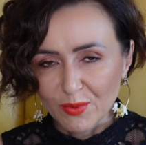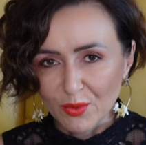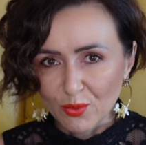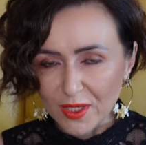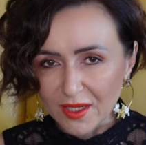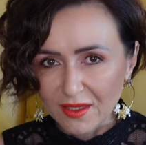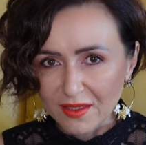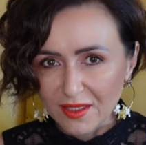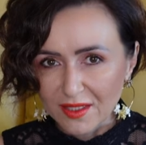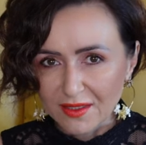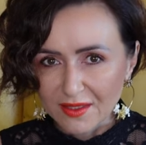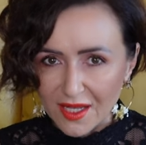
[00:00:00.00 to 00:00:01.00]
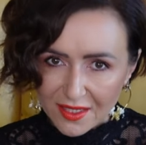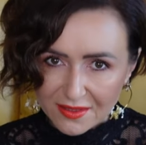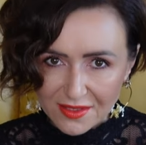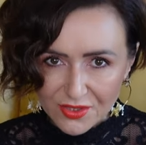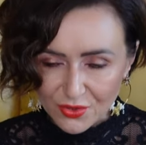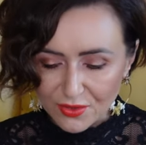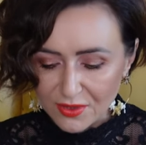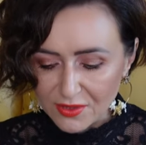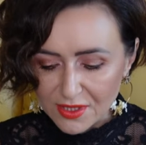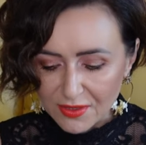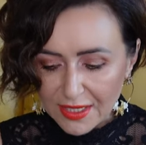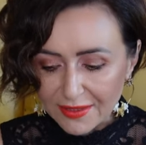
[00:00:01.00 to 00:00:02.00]
me well in ACNE Studio,
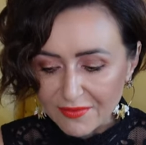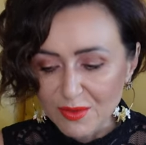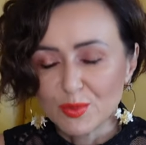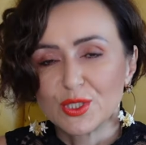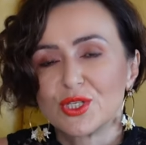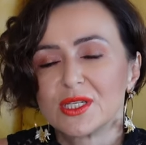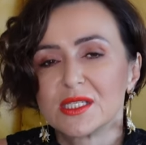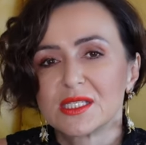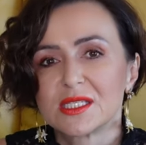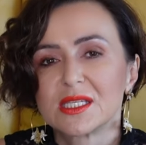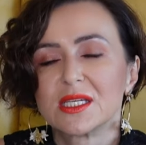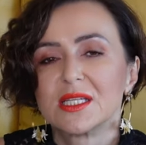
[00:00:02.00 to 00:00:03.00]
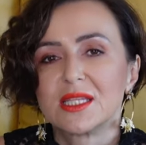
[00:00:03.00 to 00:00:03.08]
so I never purchased